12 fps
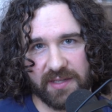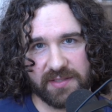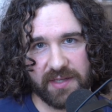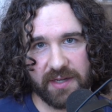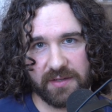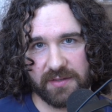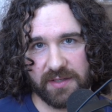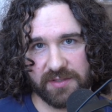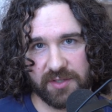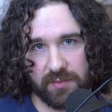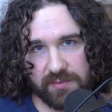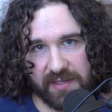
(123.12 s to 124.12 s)
that cycle.
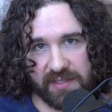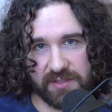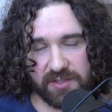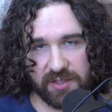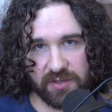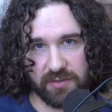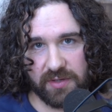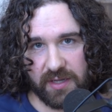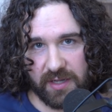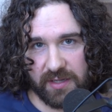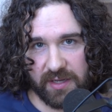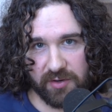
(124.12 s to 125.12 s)
And so what we need to do
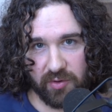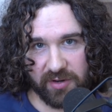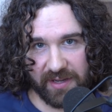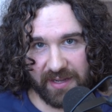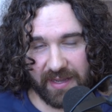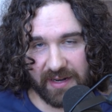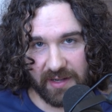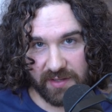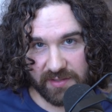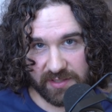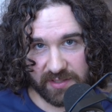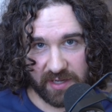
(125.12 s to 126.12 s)
in order to get
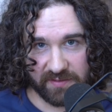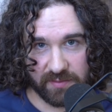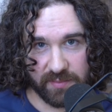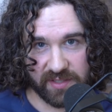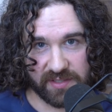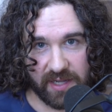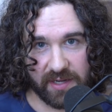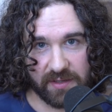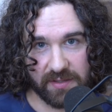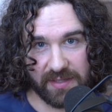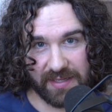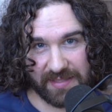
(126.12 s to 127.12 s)
unstuck from this
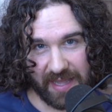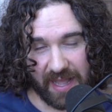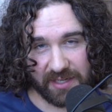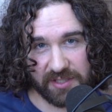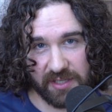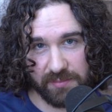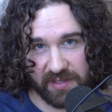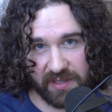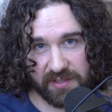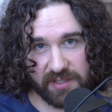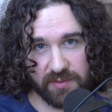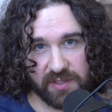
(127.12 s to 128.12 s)
cycle is actually
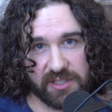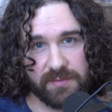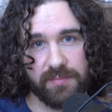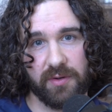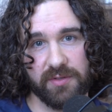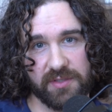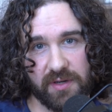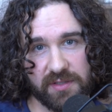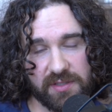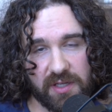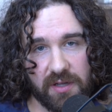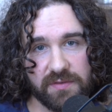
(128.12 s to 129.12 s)
begin to expose
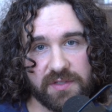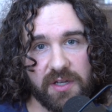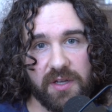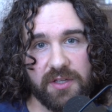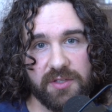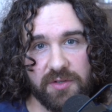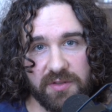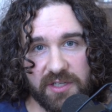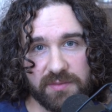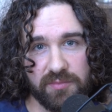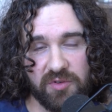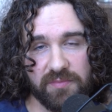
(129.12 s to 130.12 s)
ourselves to
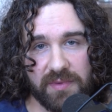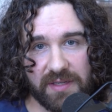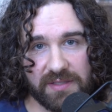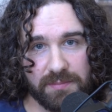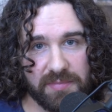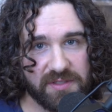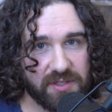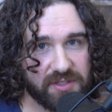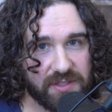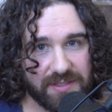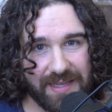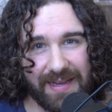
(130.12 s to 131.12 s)
these movements,
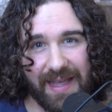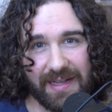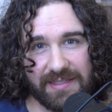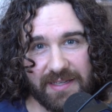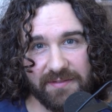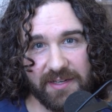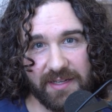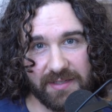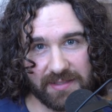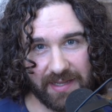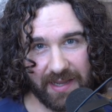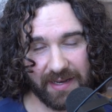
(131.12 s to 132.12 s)
positions, and
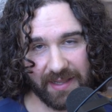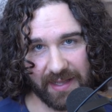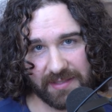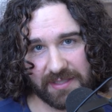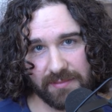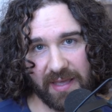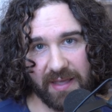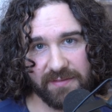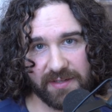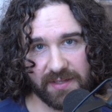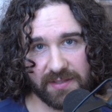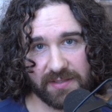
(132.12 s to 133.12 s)
activities and get some
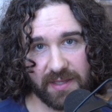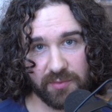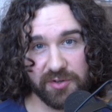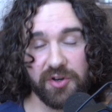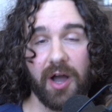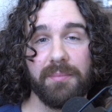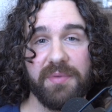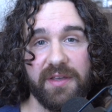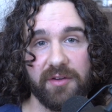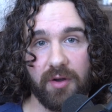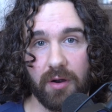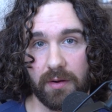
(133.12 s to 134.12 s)
evidence that we're not
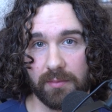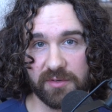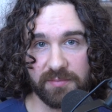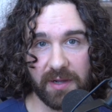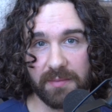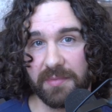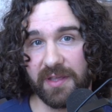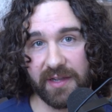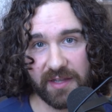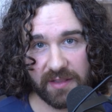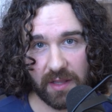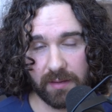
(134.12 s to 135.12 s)
being harmed by
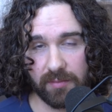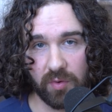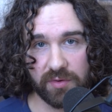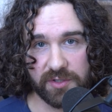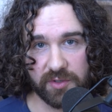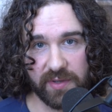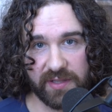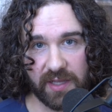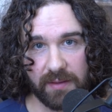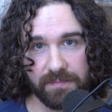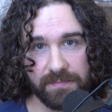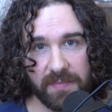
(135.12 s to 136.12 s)
being in them or doing
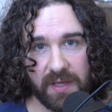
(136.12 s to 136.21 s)
them.